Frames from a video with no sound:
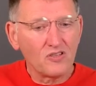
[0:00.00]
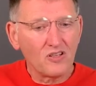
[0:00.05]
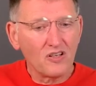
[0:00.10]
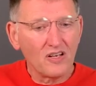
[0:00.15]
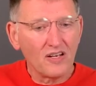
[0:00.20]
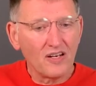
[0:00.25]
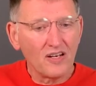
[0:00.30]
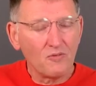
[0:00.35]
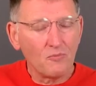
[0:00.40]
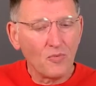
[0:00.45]

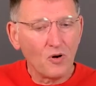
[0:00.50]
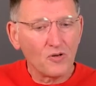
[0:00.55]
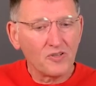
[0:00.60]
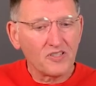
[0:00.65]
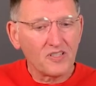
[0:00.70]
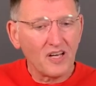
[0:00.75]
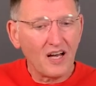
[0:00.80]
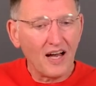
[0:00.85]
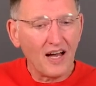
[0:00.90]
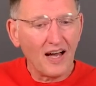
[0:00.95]

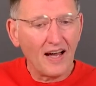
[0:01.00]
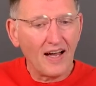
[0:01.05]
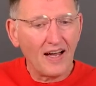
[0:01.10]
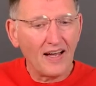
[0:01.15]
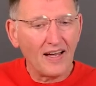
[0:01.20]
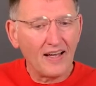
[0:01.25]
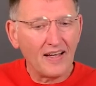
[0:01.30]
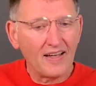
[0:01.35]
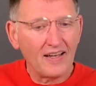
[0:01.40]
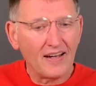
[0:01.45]
Most
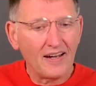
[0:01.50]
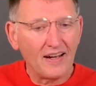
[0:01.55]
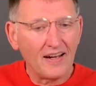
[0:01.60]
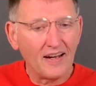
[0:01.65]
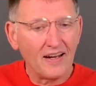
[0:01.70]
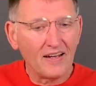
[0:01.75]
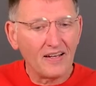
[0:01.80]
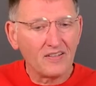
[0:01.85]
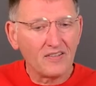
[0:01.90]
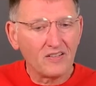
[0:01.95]
High,
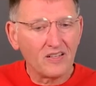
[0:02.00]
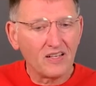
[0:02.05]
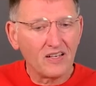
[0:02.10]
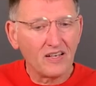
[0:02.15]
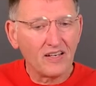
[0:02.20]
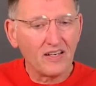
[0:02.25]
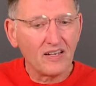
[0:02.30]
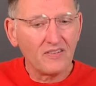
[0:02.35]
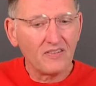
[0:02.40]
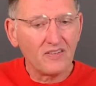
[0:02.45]

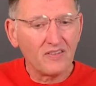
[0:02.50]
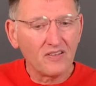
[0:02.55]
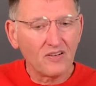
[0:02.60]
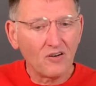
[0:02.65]
the